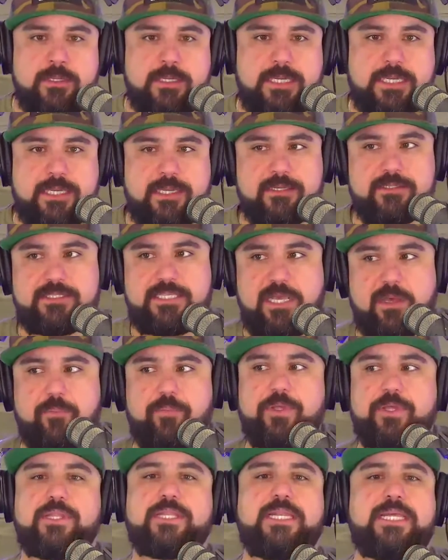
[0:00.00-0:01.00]
is the
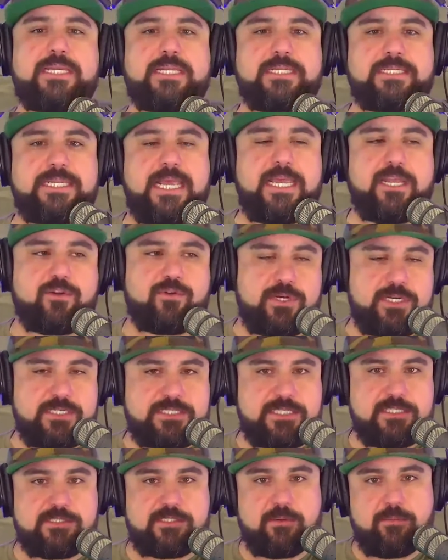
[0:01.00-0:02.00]
ability to take
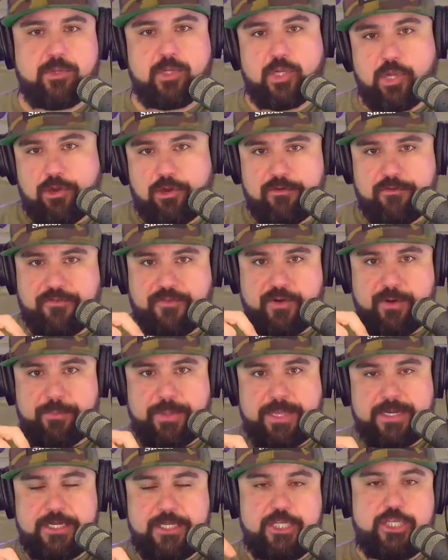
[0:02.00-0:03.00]
criticism, learn from
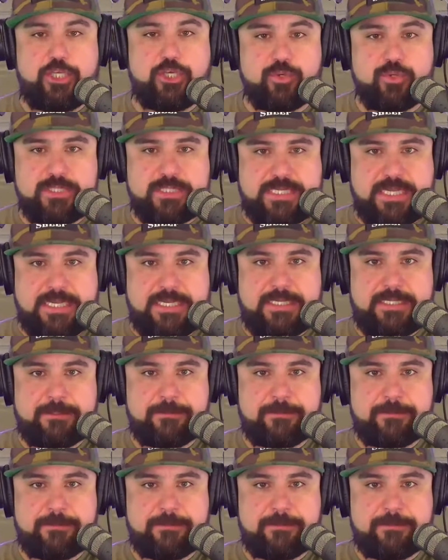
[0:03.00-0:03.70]
it, use it,